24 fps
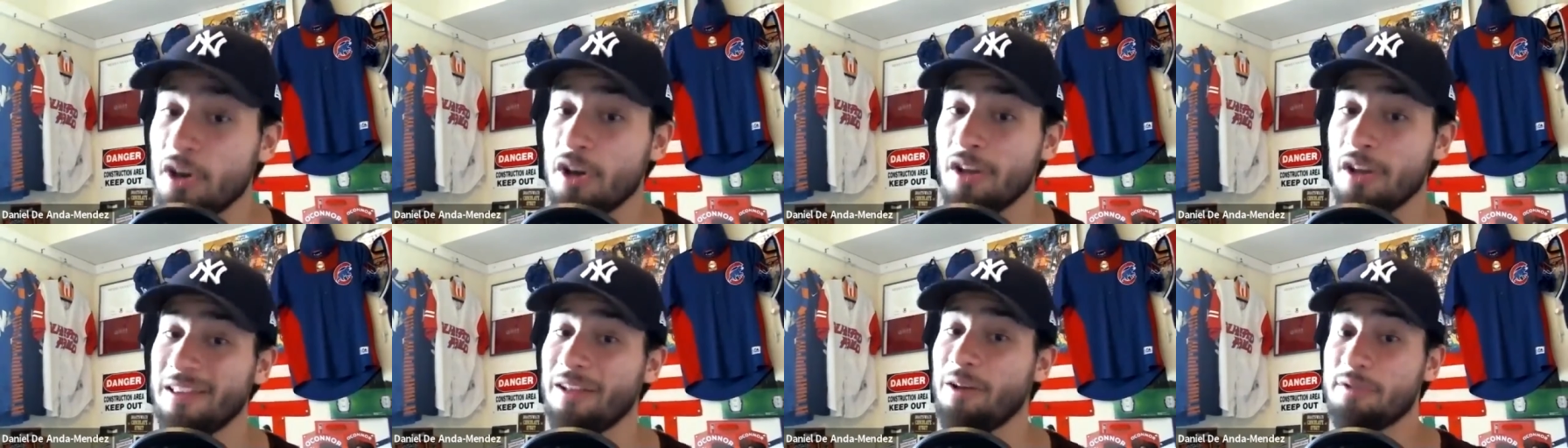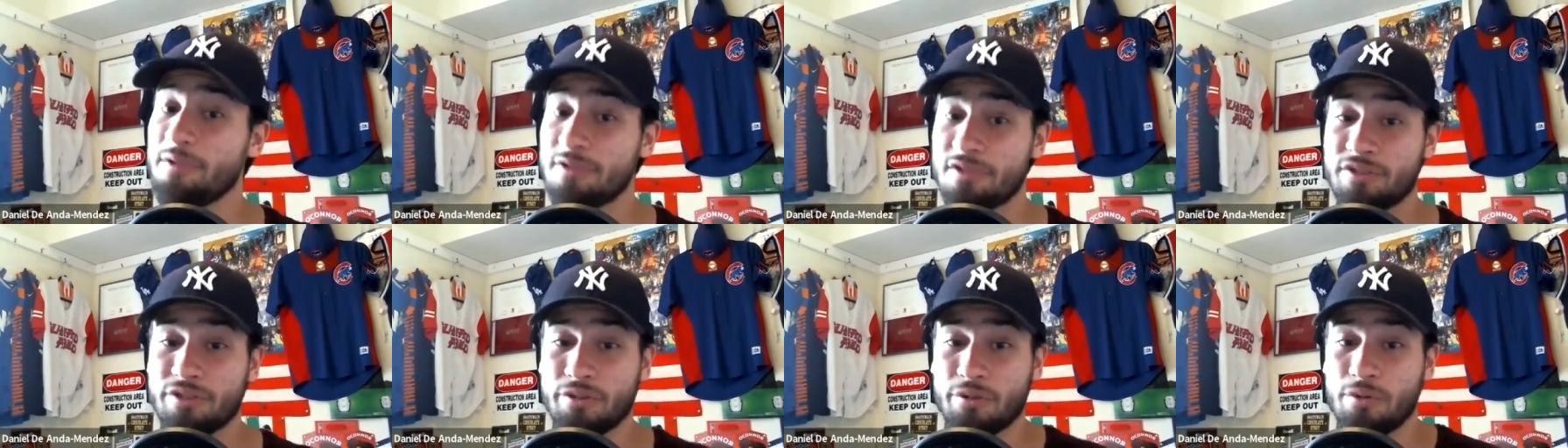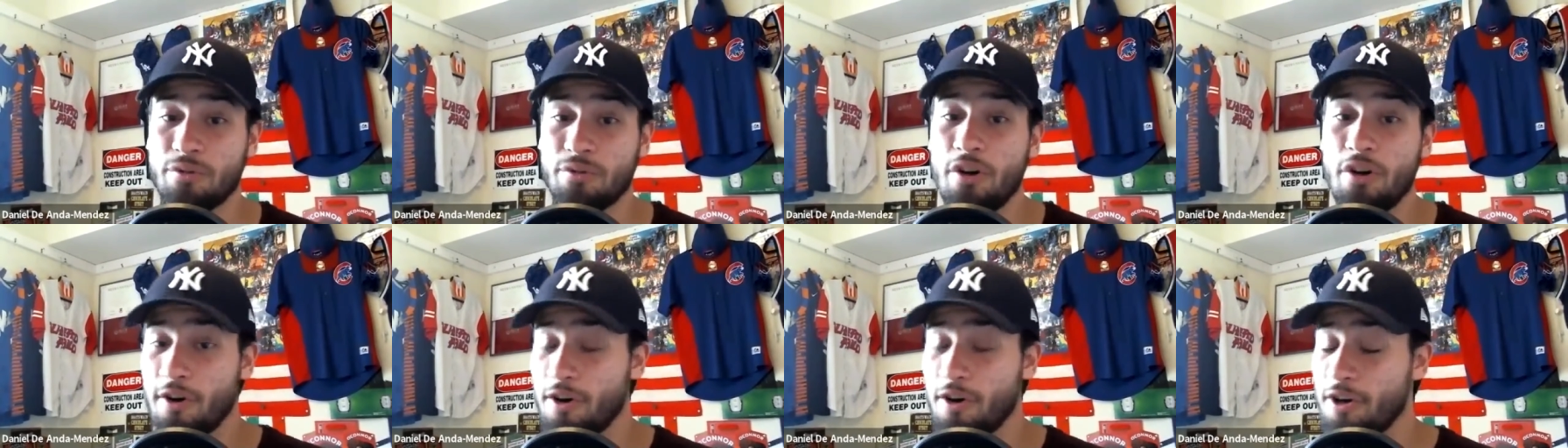Those
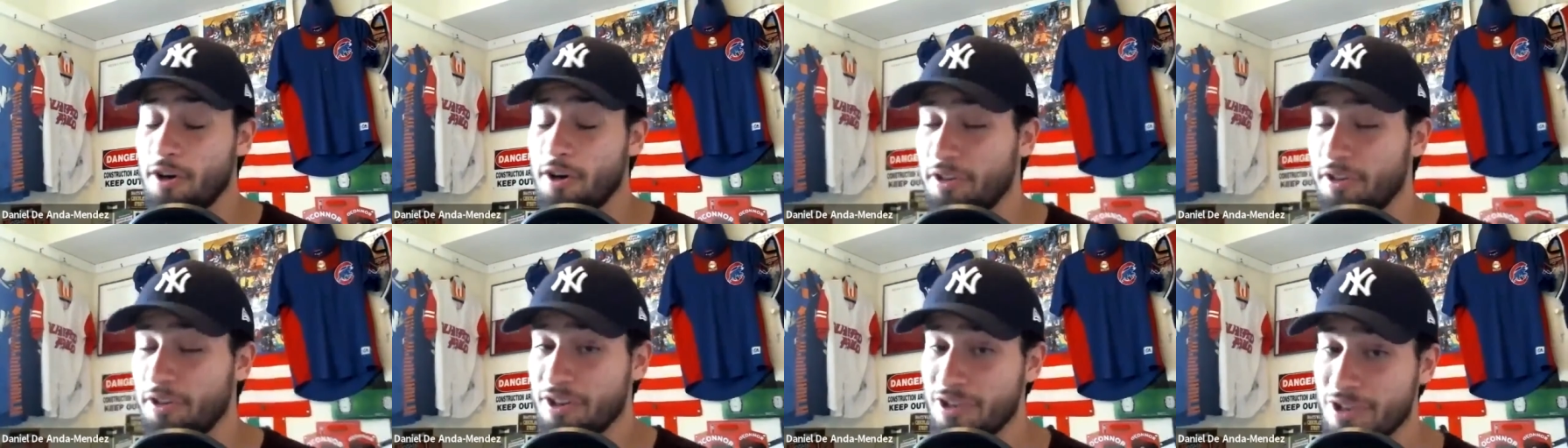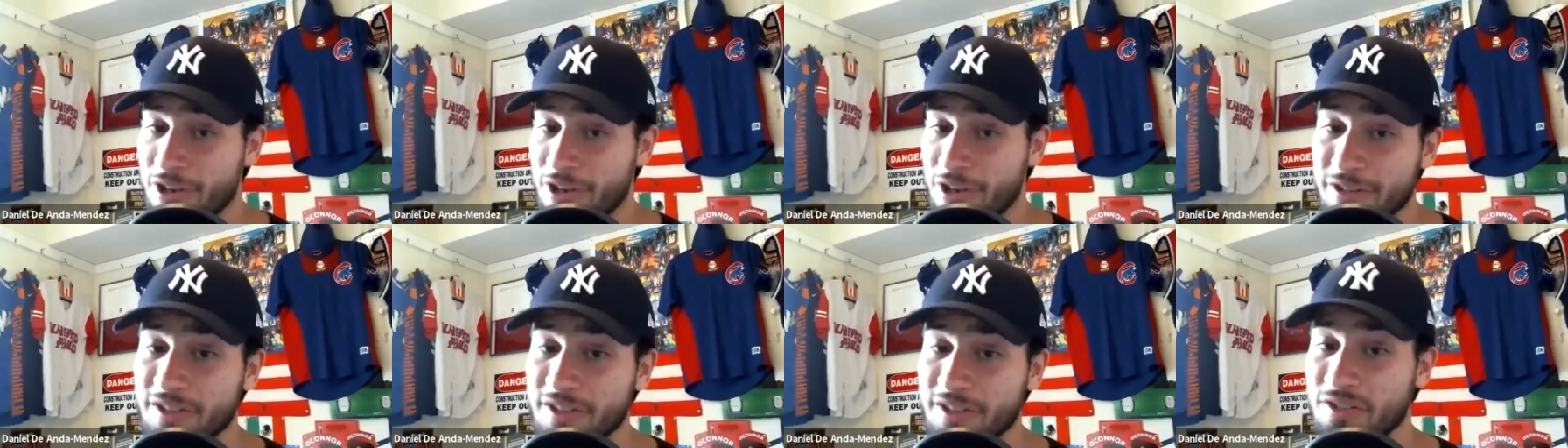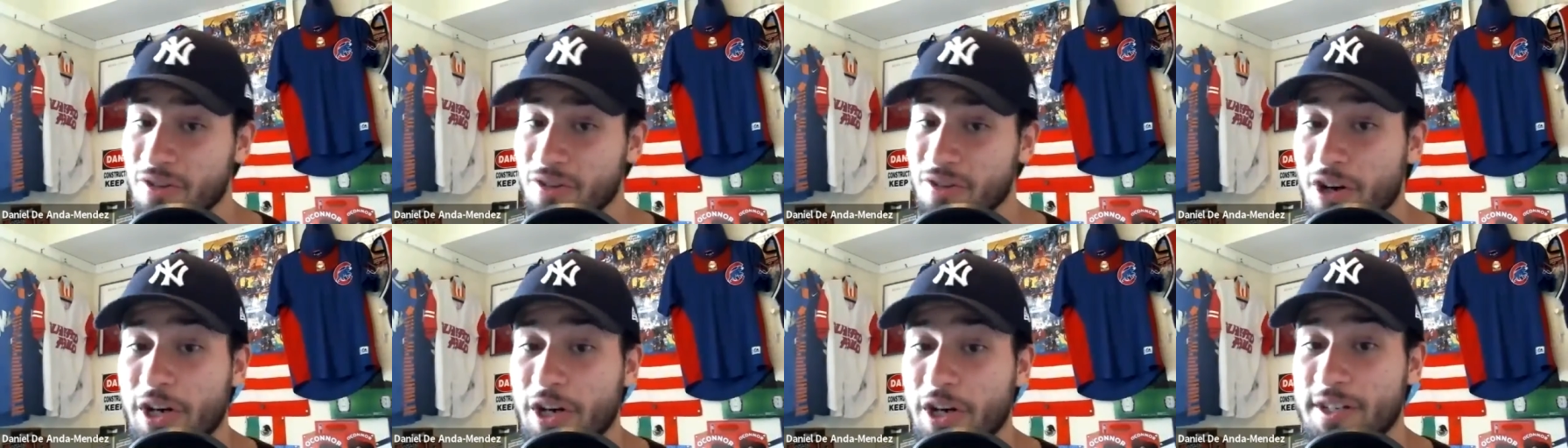two are the young
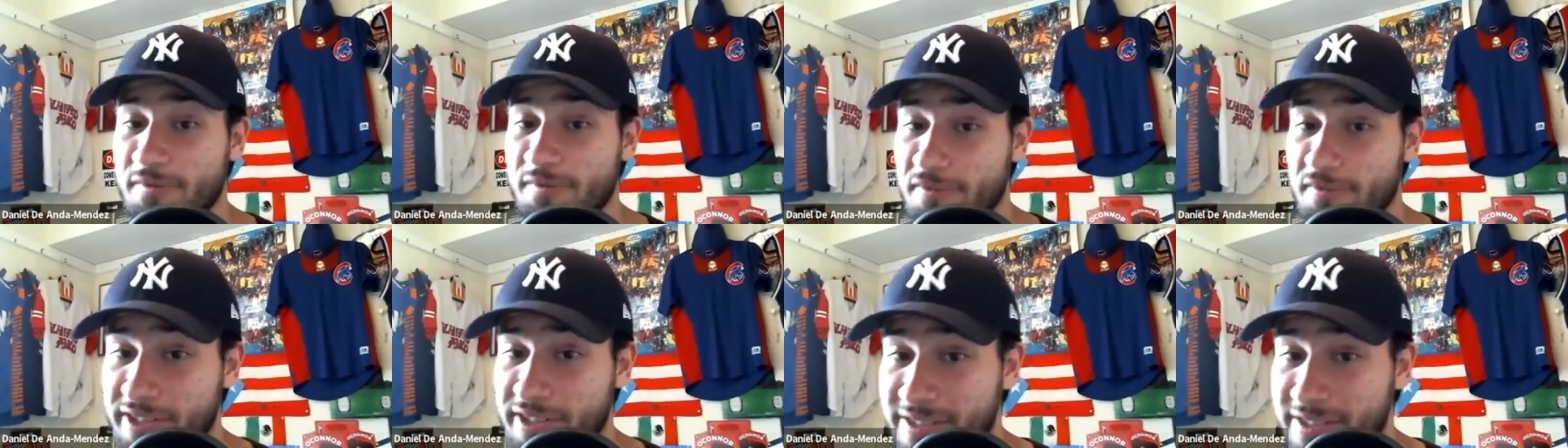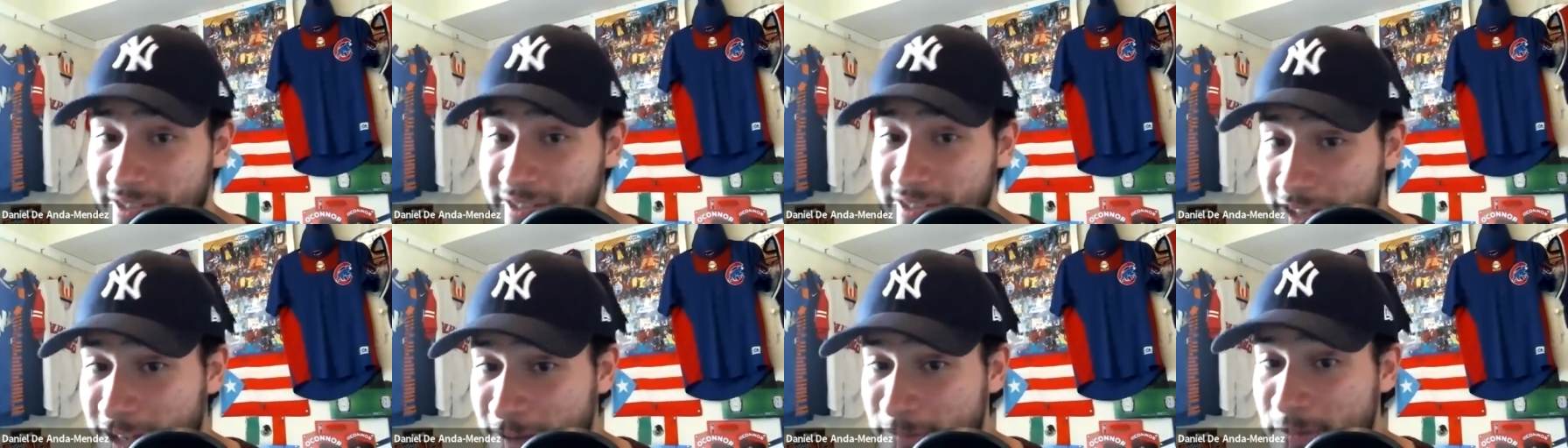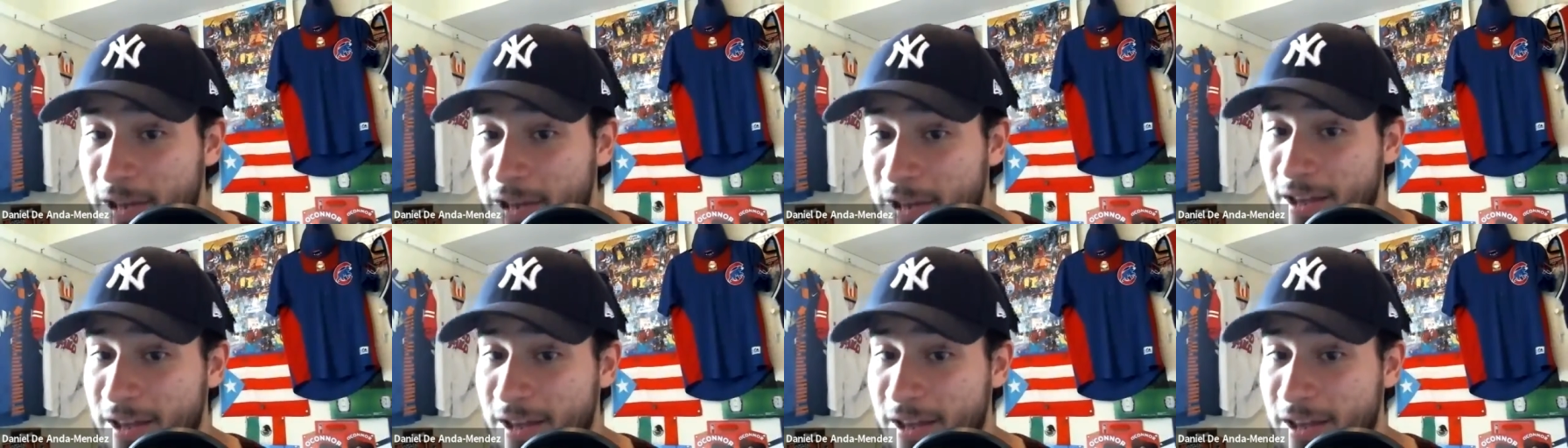stars for this team
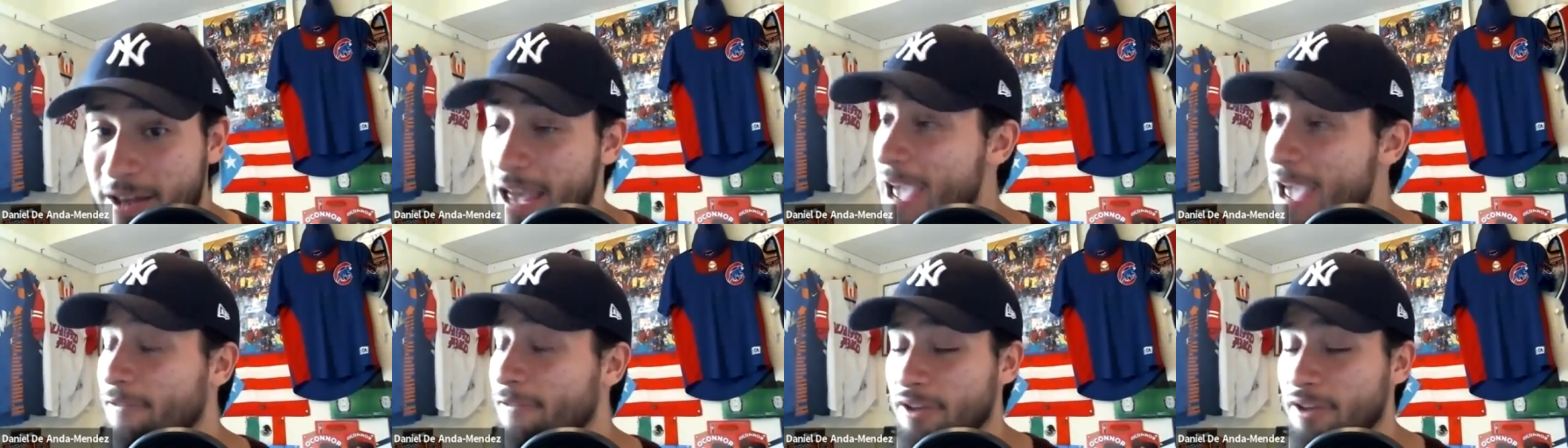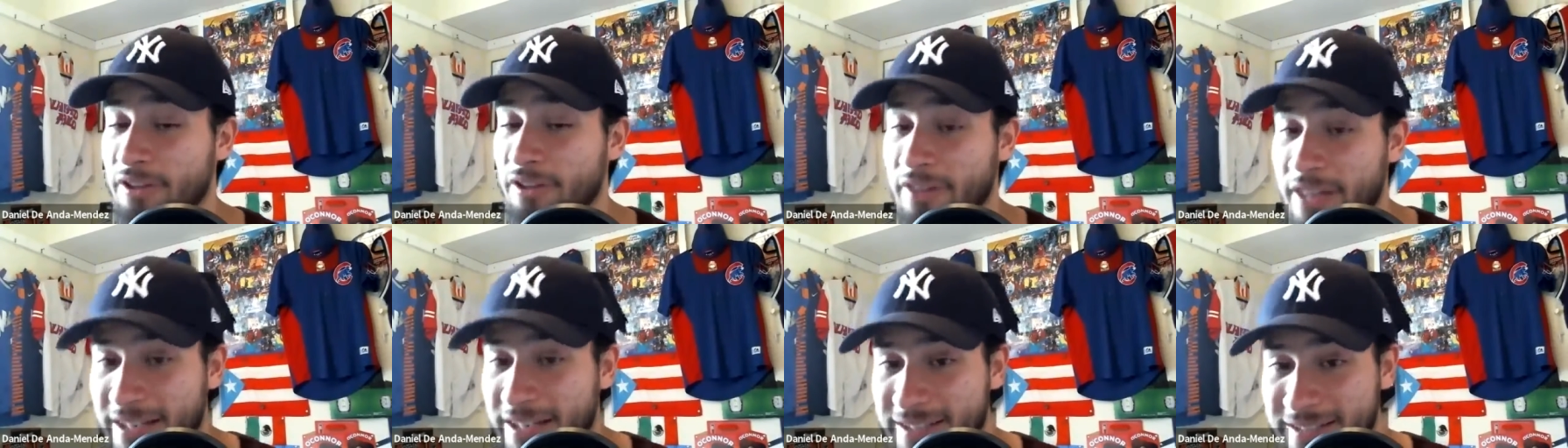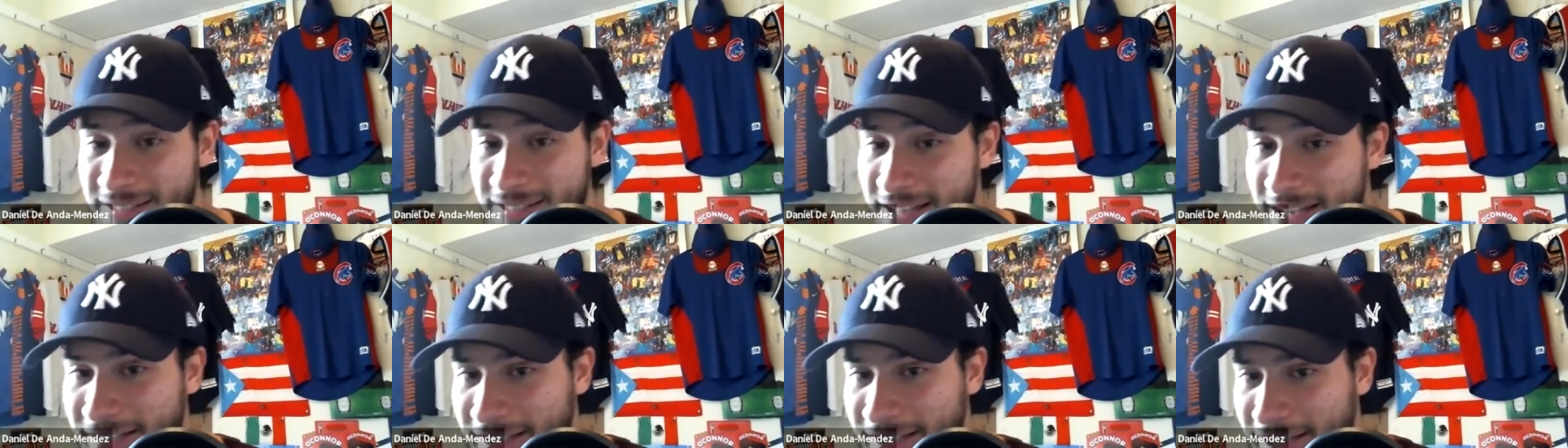and for the
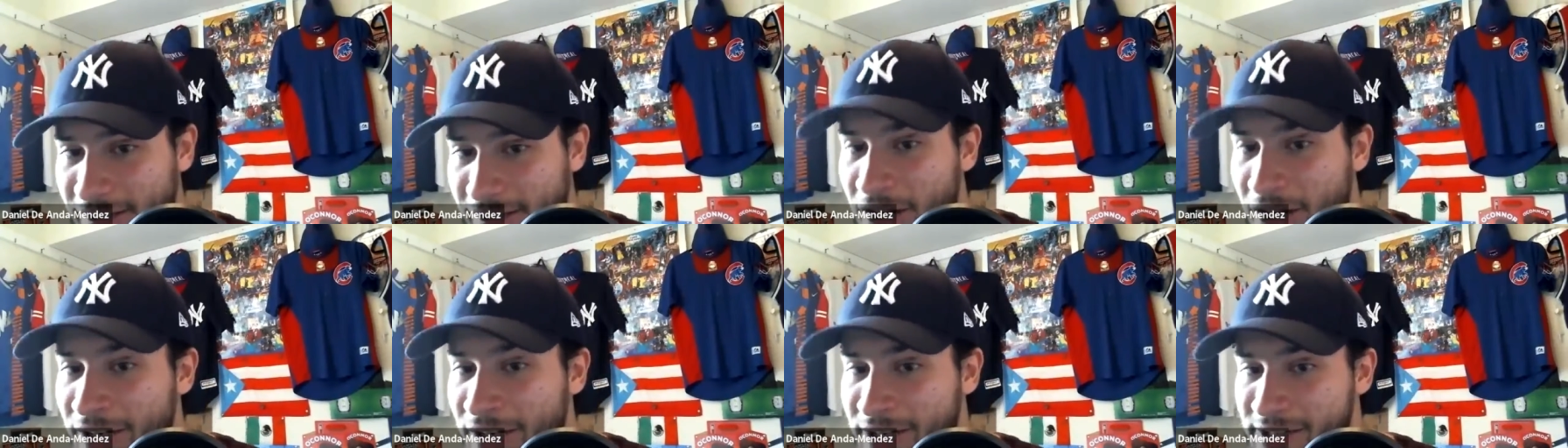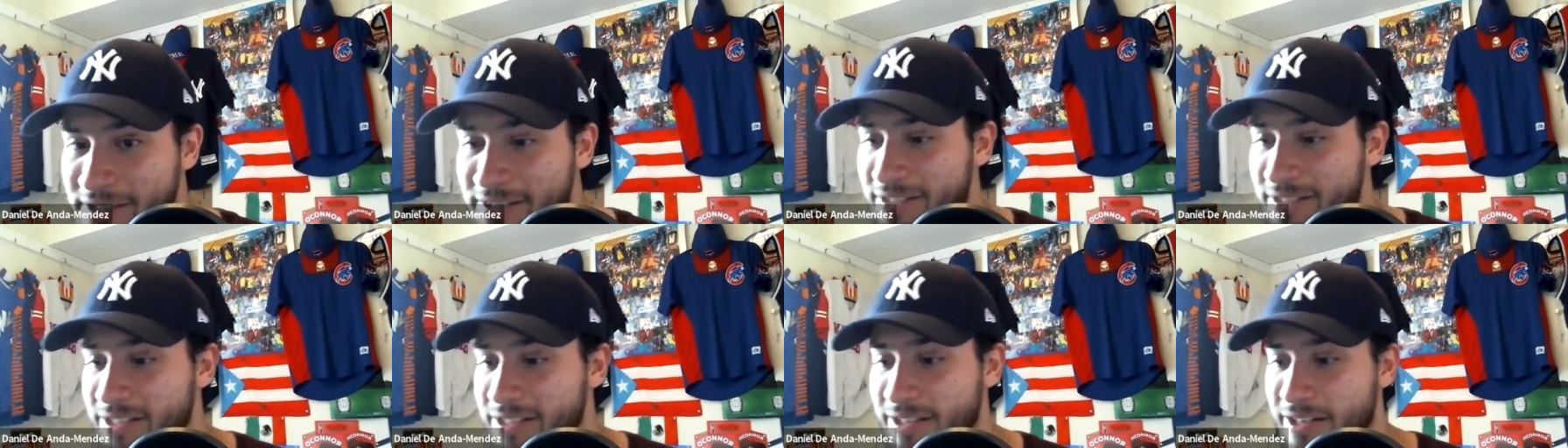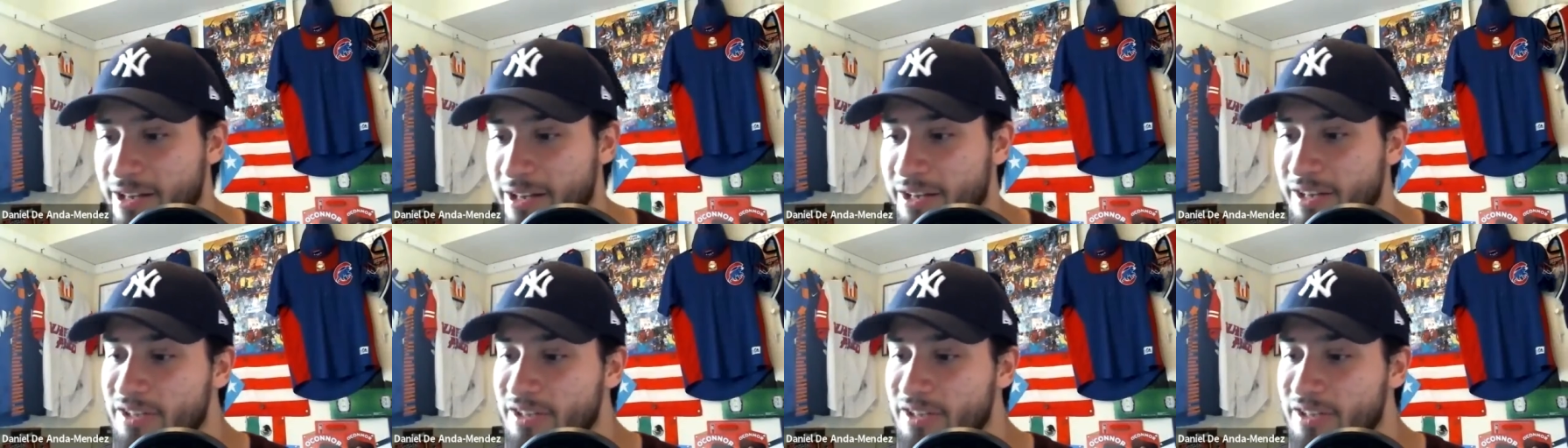next decade, honestly.